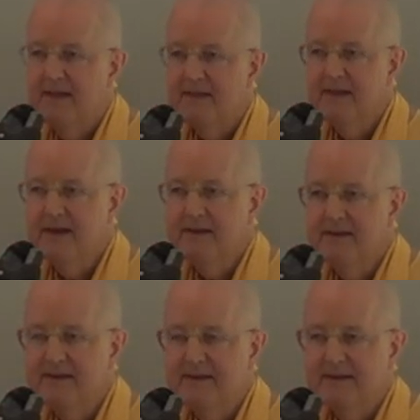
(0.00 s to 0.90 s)

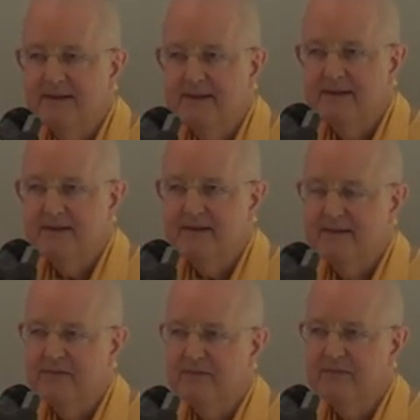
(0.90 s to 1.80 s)
Then,
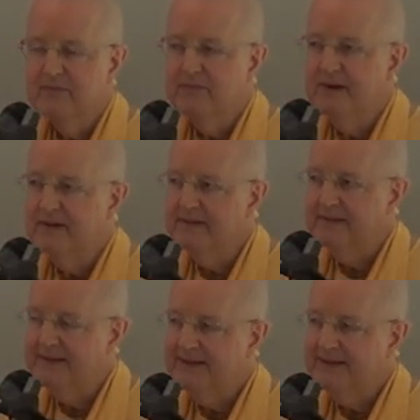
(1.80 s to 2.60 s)
while